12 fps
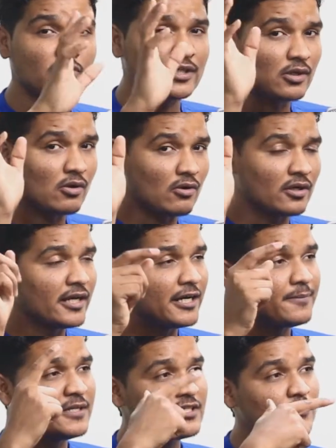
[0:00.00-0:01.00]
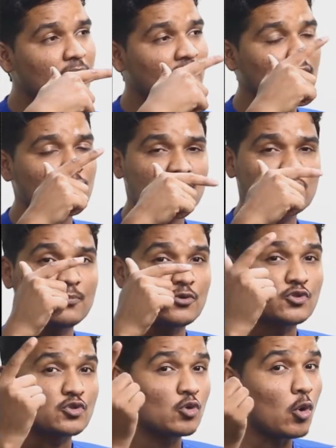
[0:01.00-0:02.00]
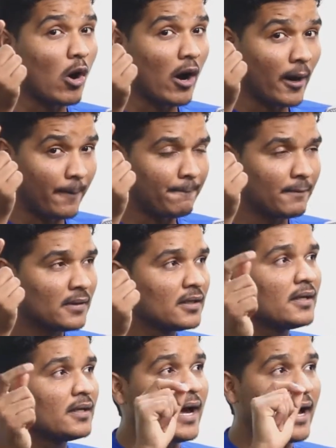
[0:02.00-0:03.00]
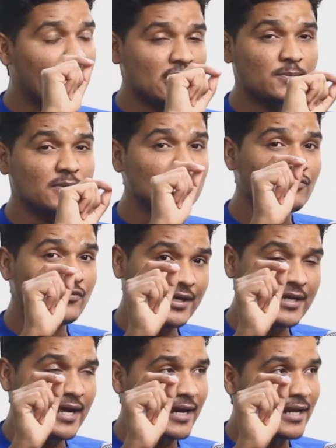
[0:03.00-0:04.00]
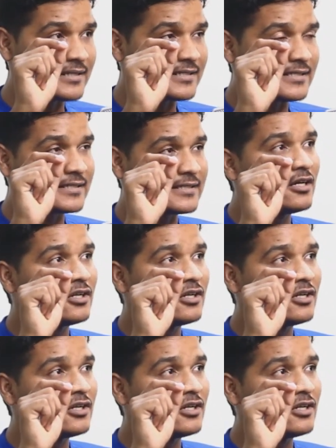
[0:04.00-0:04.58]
call. It means market was supposed to go up as per the weekly analysis. Now